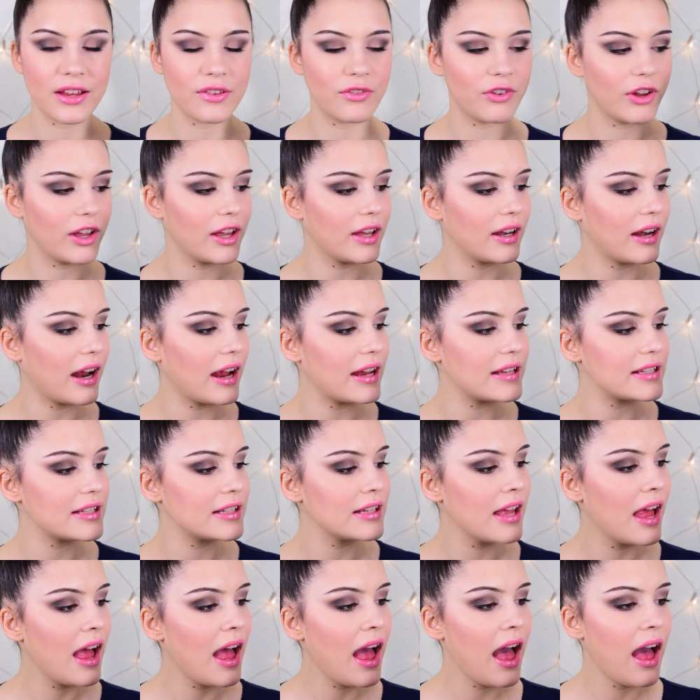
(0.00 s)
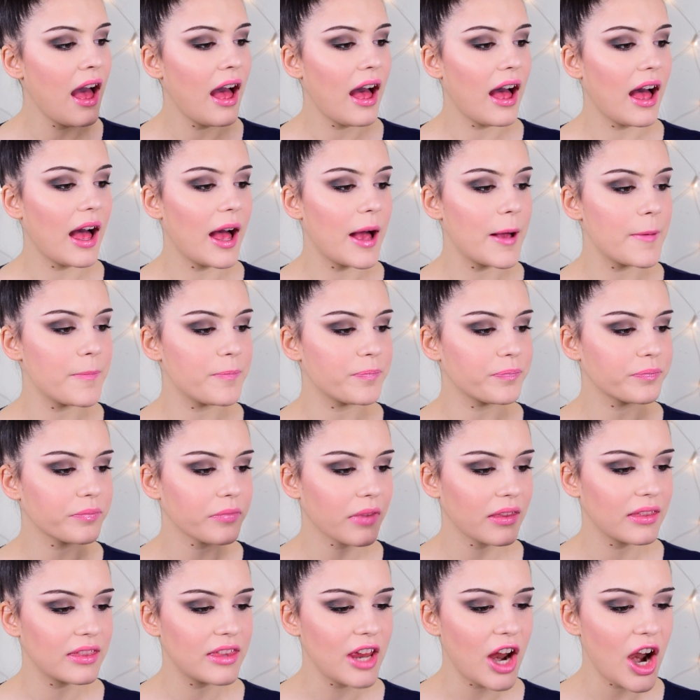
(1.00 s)
is really nice.
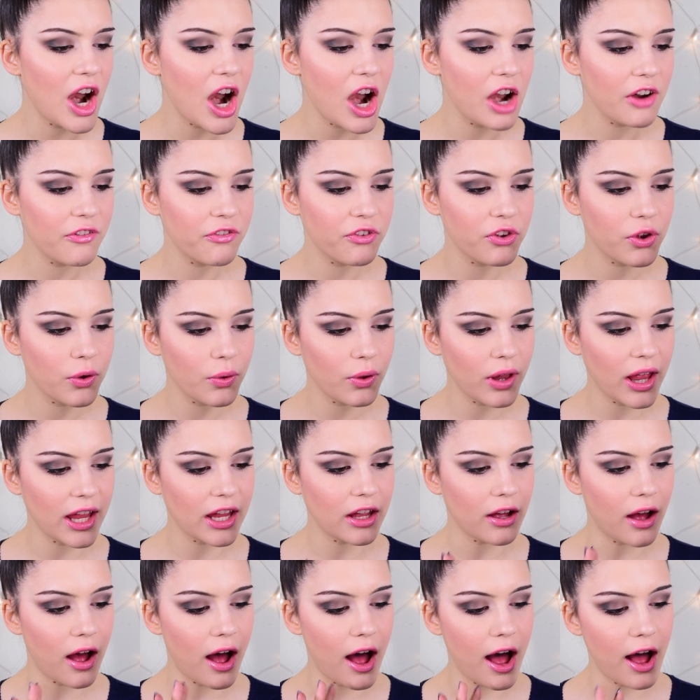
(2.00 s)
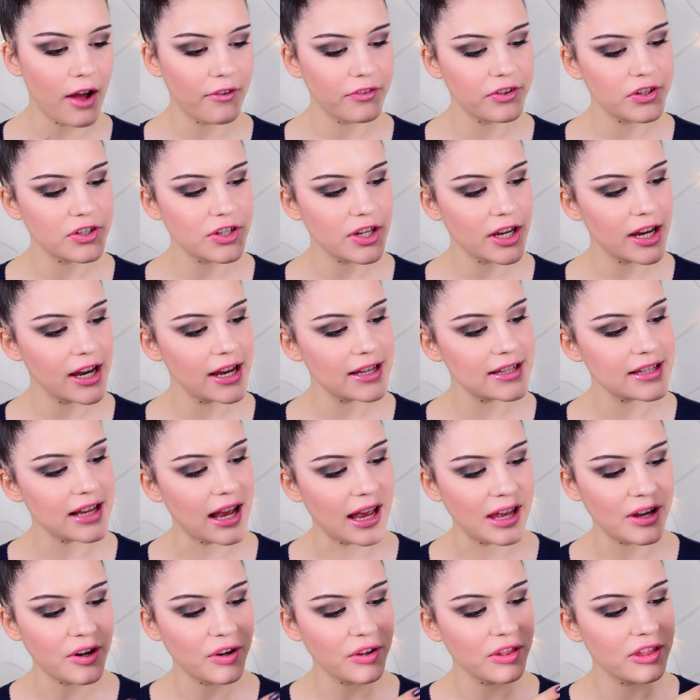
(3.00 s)
There are a few like off shades.
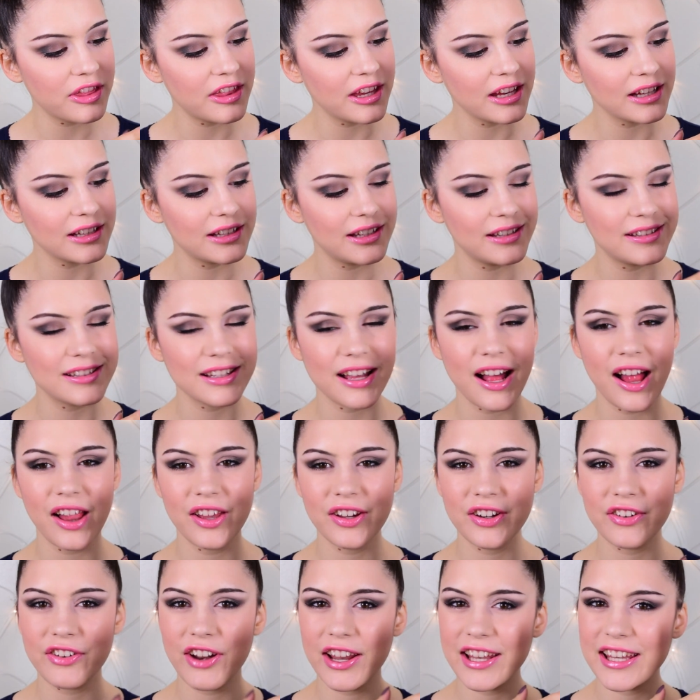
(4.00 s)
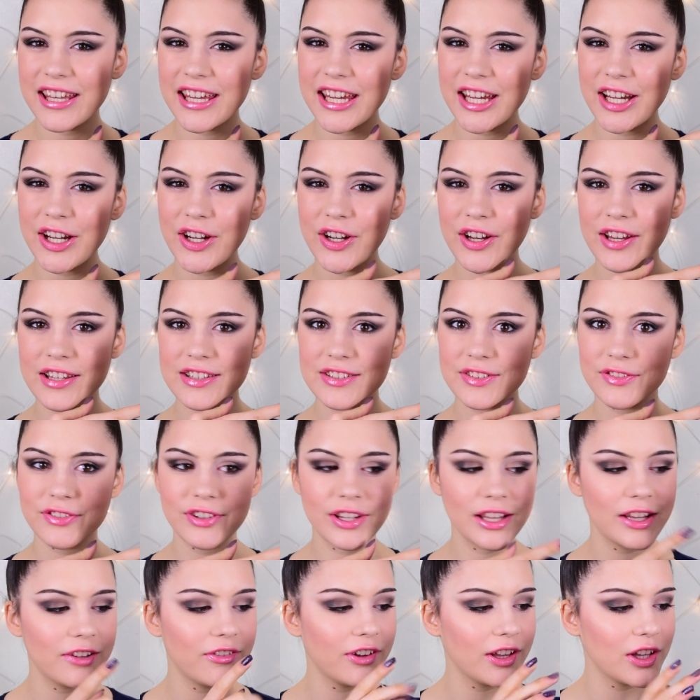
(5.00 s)
I don't think this color right here is
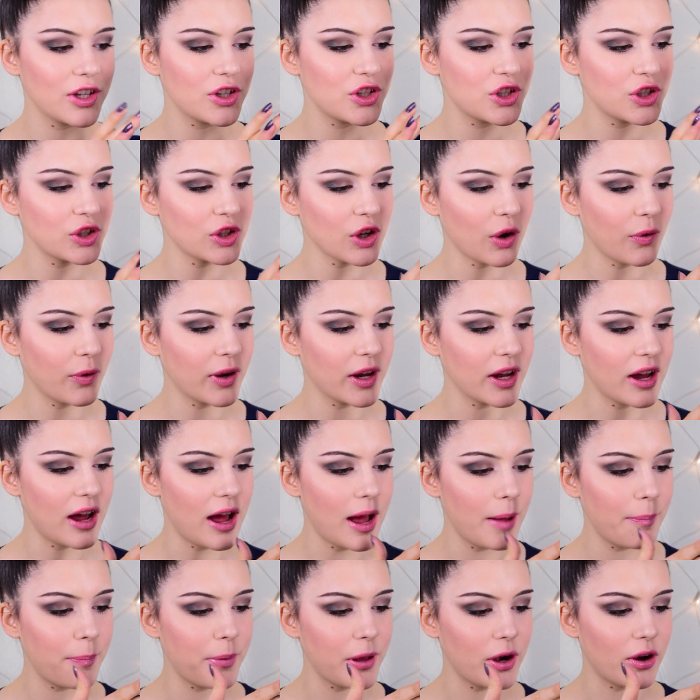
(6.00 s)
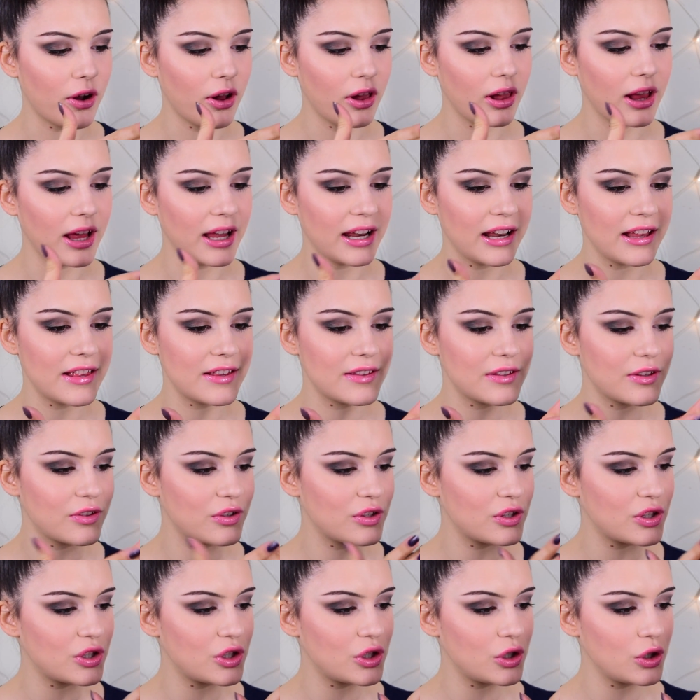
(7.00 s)
really showing up at all, and it's
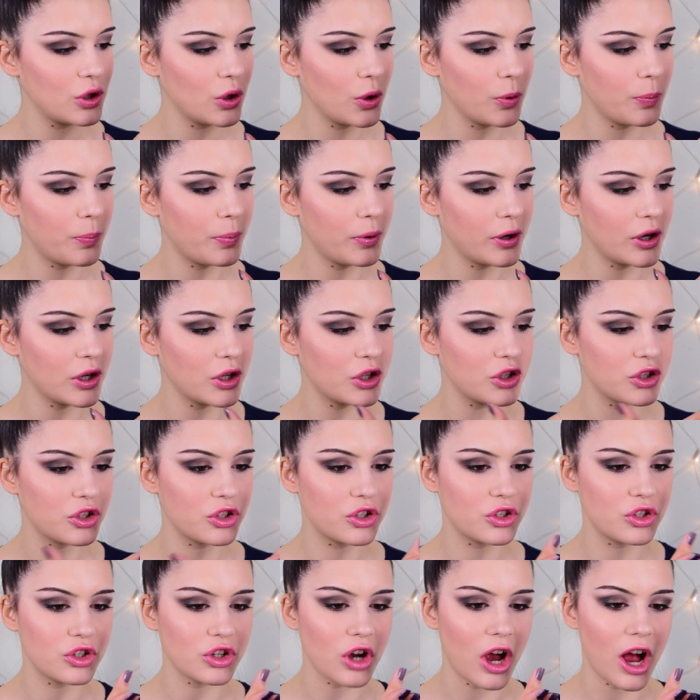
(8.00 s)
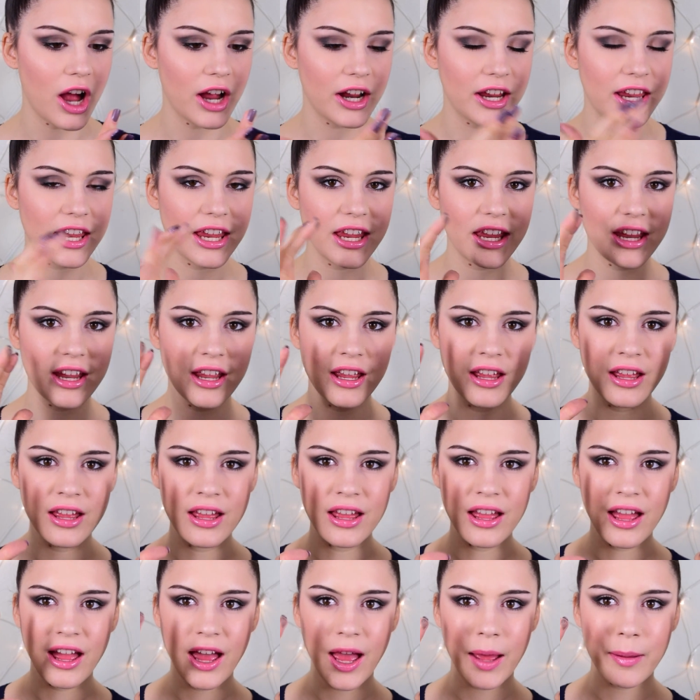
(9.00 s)
super chalky.
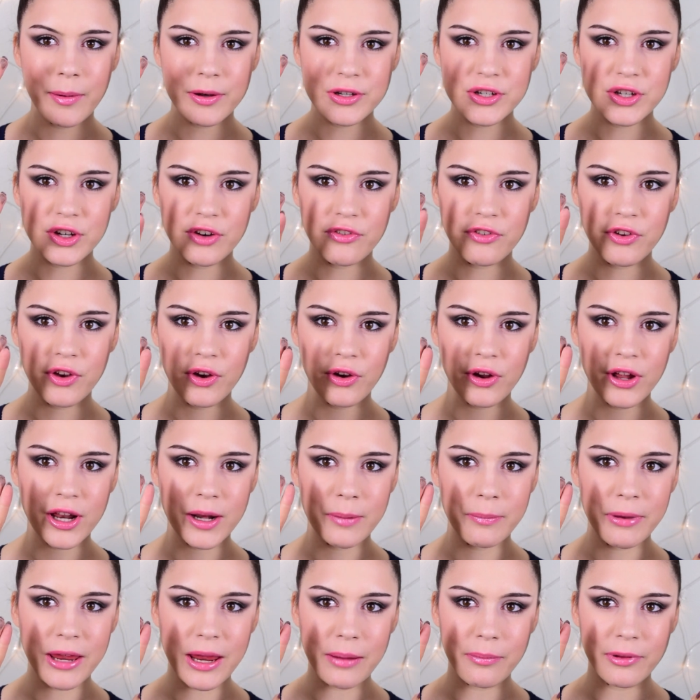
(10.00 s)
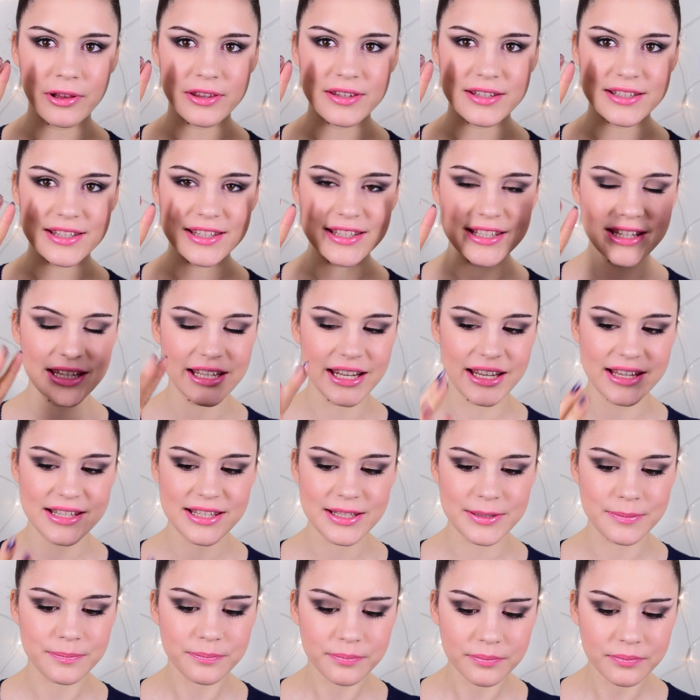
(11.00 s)
I'm not sure if you're gonna be able to see
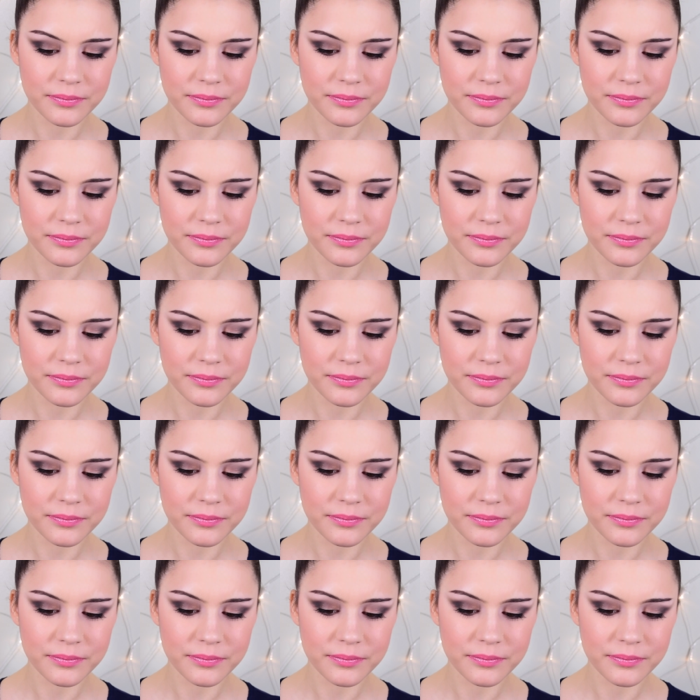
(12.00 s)
this,